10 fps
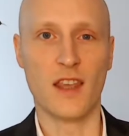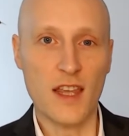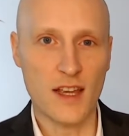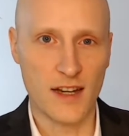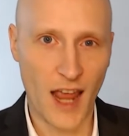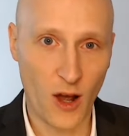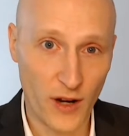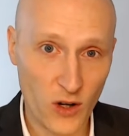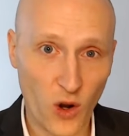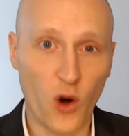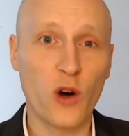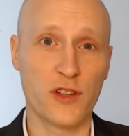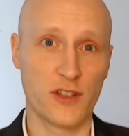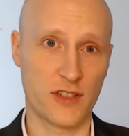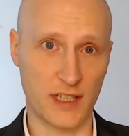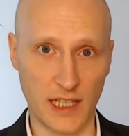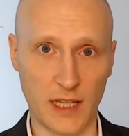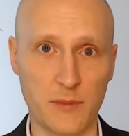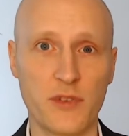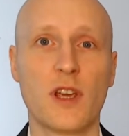Now, in all the
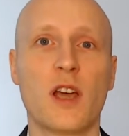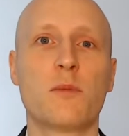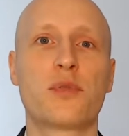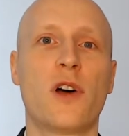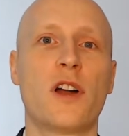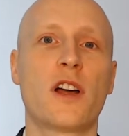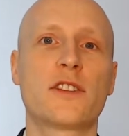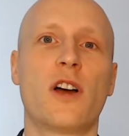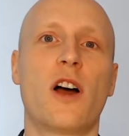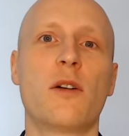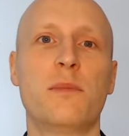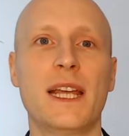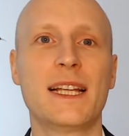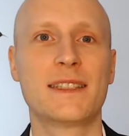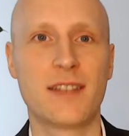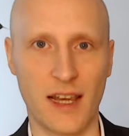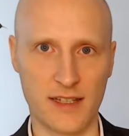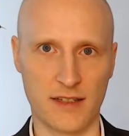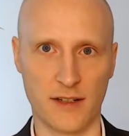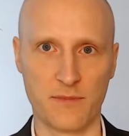schemes, products are being
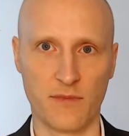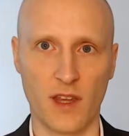tested.